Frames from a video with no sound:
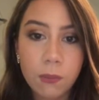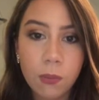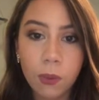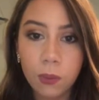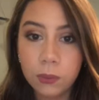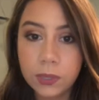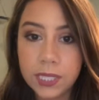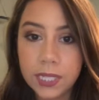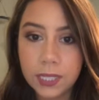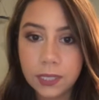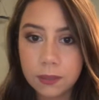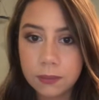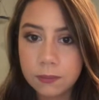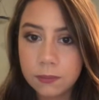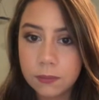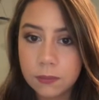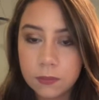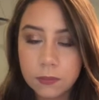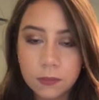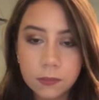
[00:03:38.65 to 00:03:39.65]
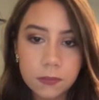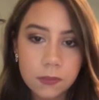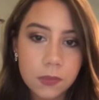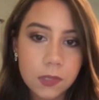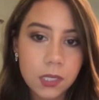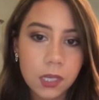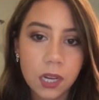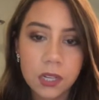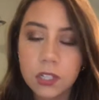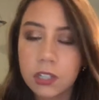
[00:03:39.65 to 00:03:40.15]
molding,
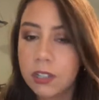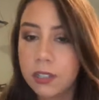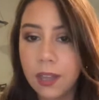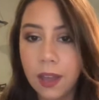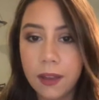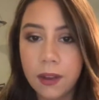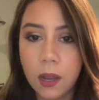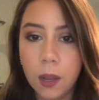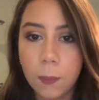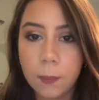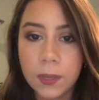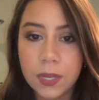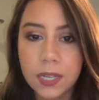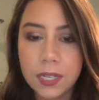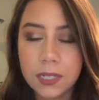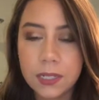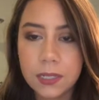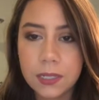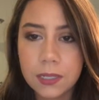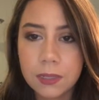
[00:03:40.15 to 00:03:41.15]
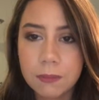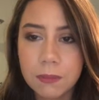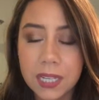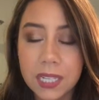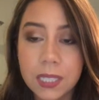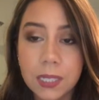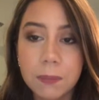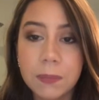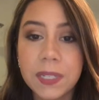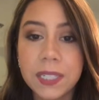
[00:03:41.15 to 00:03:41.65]
touching that up
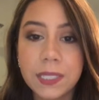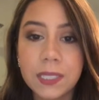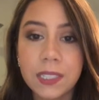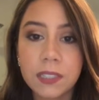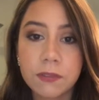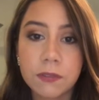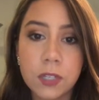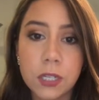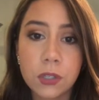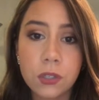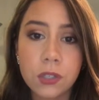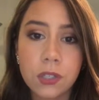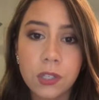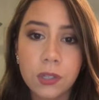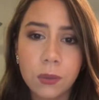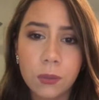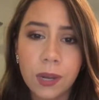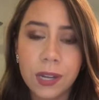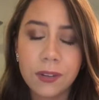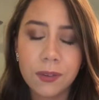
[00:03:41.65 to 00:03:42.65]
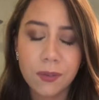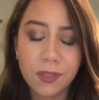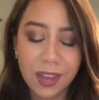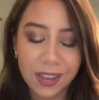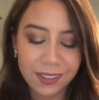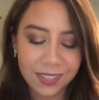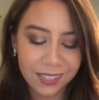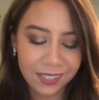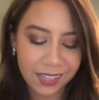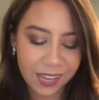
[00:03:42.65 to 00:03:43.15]
makes a big difference too. I know
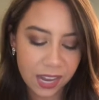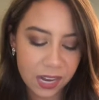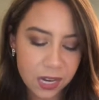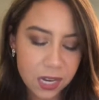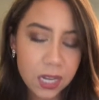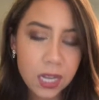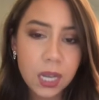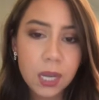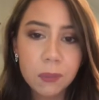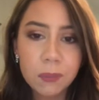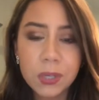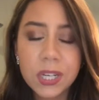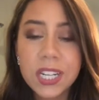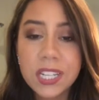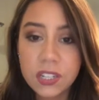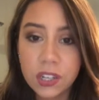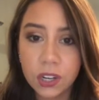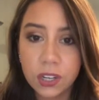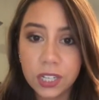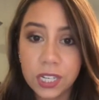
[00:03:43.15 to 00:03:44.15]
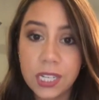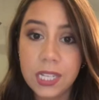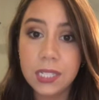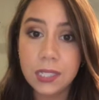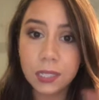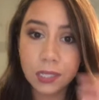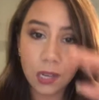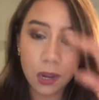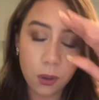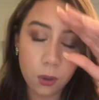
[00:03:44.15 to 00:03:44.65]
that can get pretty dirty,
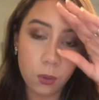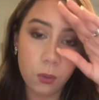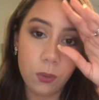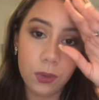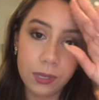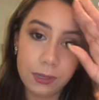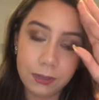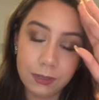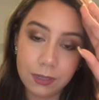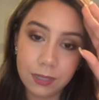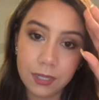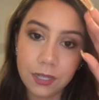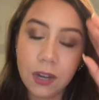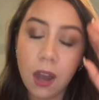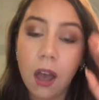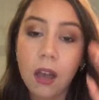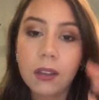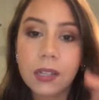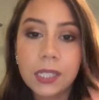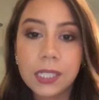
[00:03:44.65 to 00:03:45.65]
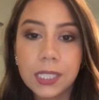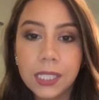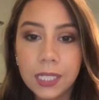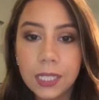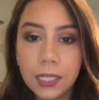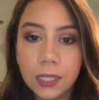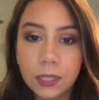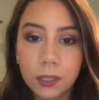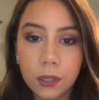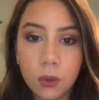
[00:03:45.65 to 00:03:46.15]
so not
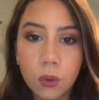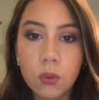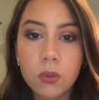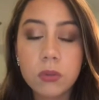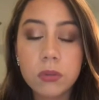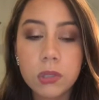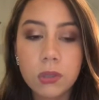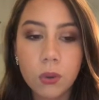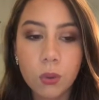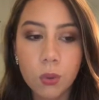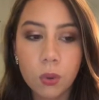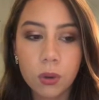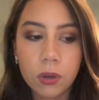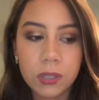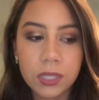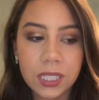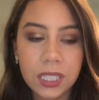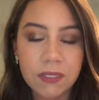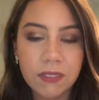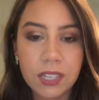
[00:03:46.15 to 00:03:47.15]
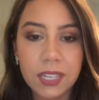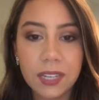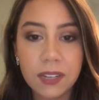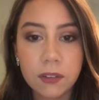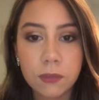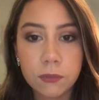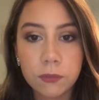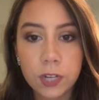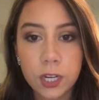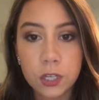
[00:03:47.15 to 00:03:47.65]
cleaning those or giving it
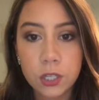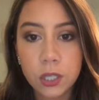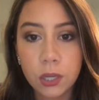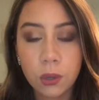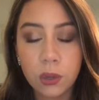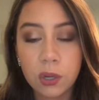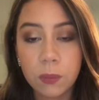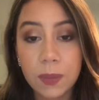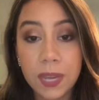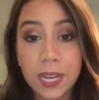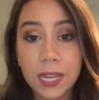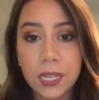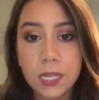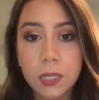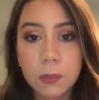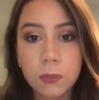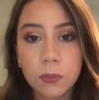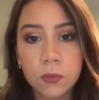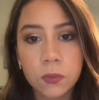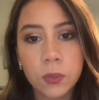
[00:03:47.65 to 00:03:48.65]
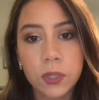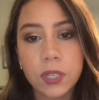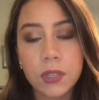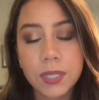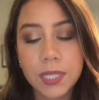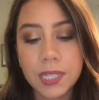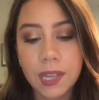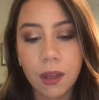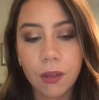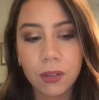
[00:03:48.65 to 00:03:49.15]
a fresh coat of paint before you
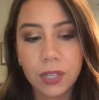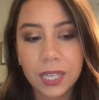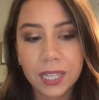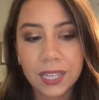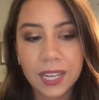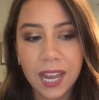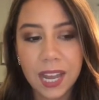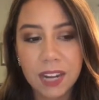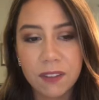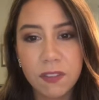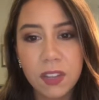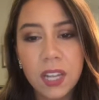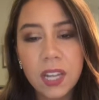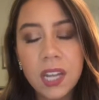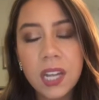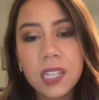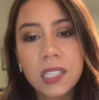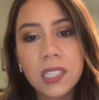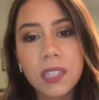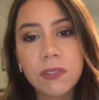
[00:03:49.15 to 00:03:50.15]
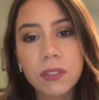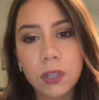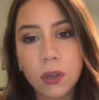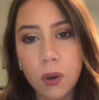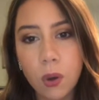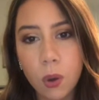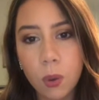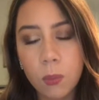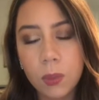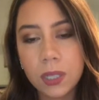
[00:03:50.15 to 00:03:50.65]
sell can kind of give your
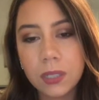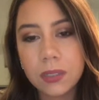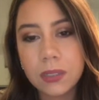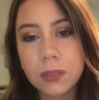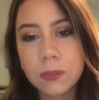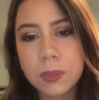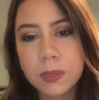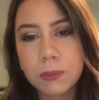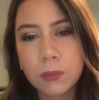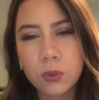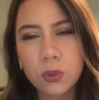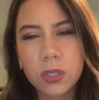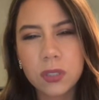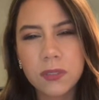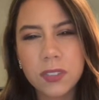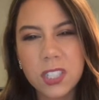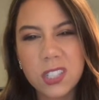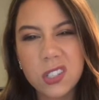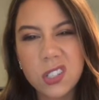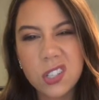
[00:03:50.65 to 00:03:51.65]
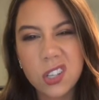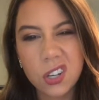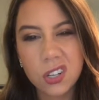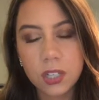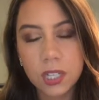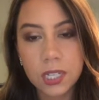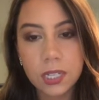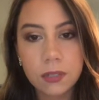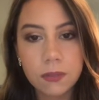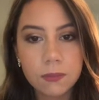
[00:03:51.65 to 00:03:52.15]
home a little bit more of a
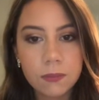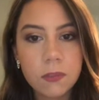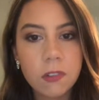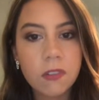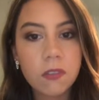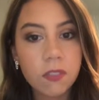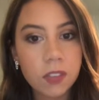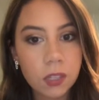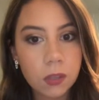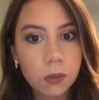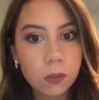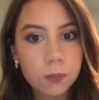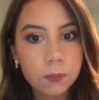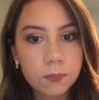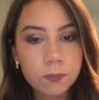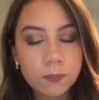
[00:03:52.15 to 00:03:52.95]
dirty feel,